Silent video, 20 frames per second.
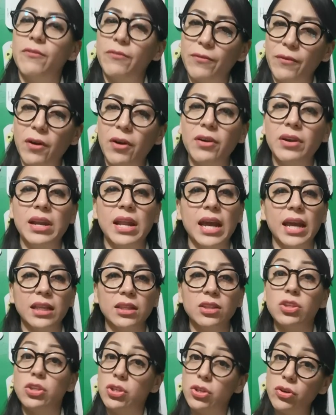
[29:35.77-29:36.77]

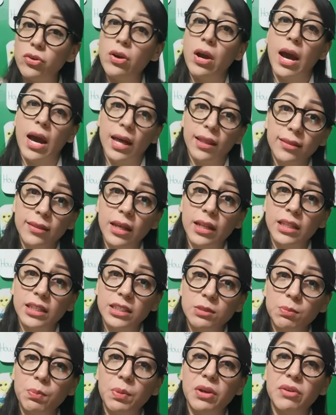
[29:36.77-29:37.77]
Fortnite. You had that
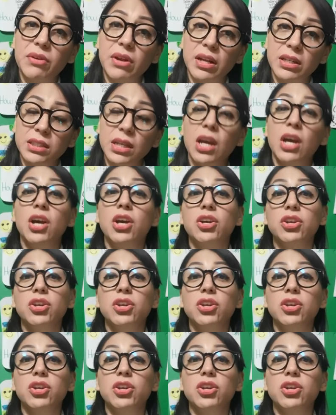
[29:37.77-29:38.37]
experience.